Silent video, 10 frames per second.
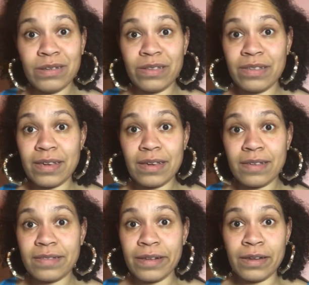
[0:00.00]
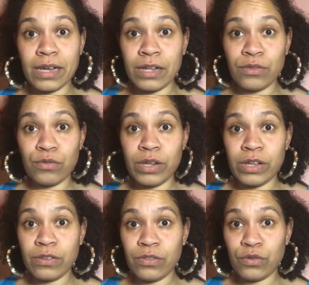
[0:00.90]
It takes a lot to
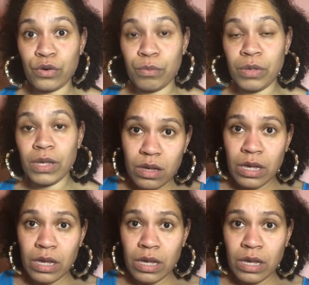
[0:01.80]
like disturb me.